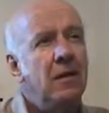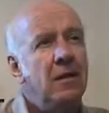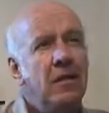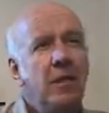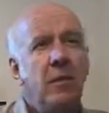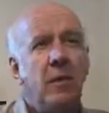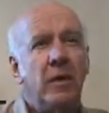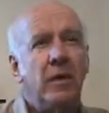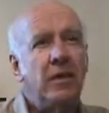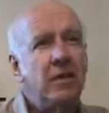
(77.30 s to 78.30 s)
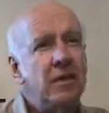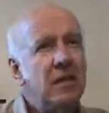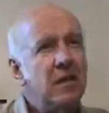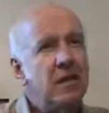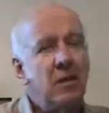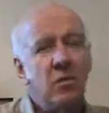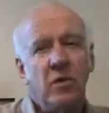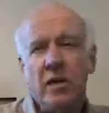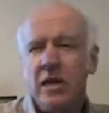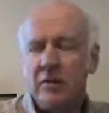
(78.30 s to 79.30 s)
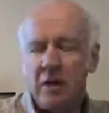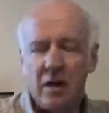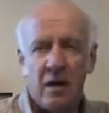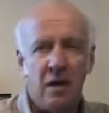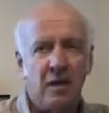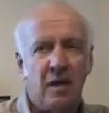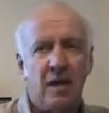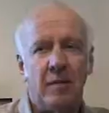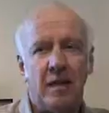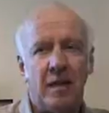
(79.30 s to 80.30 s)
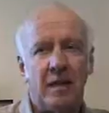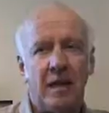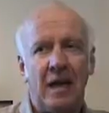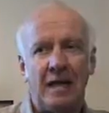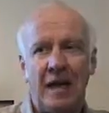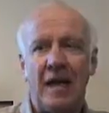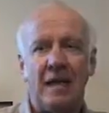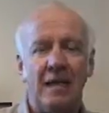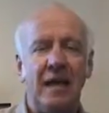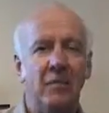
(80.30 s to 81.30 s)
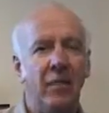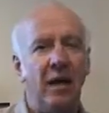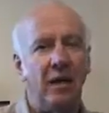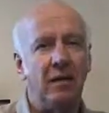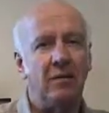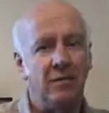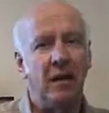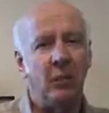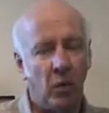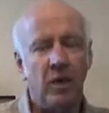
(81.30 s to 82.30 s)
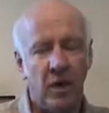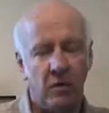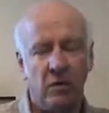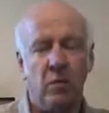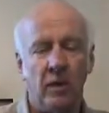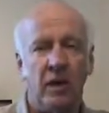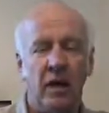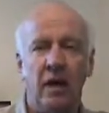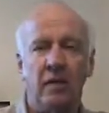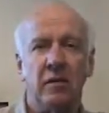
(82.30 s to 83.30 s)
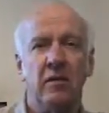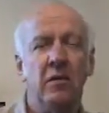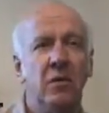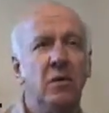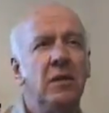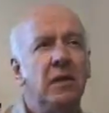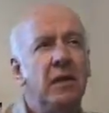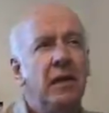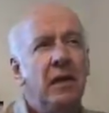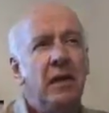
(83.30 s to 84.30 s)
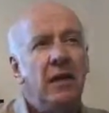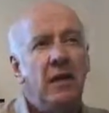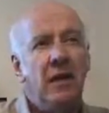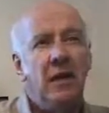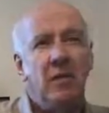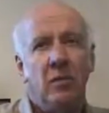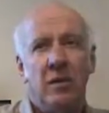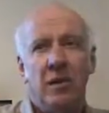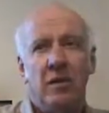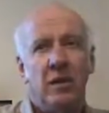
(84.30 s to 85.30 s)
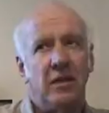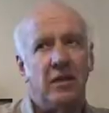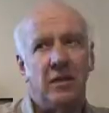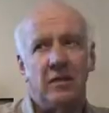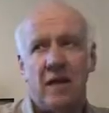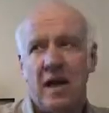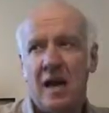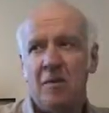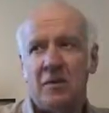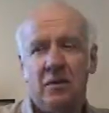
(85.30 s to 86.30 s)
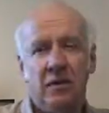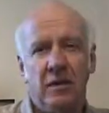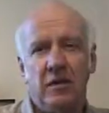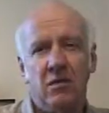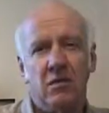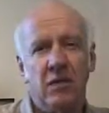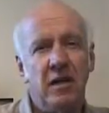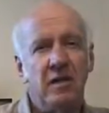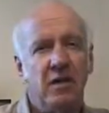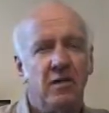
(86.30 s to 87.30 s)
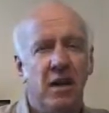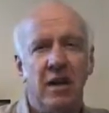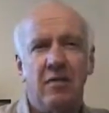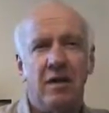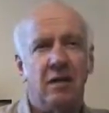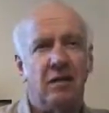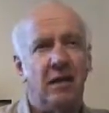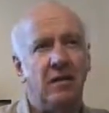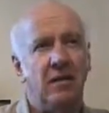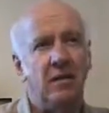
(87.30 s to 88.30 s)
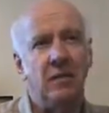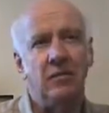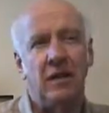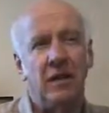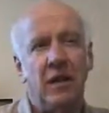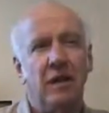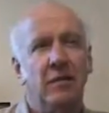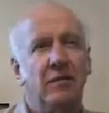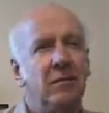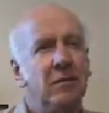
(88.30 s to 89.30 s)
And she came to me one day and she said, I'm really having a hard time. I can't get my workout, the one that I like to do, in without just absolutely crazy driving and stuff like that.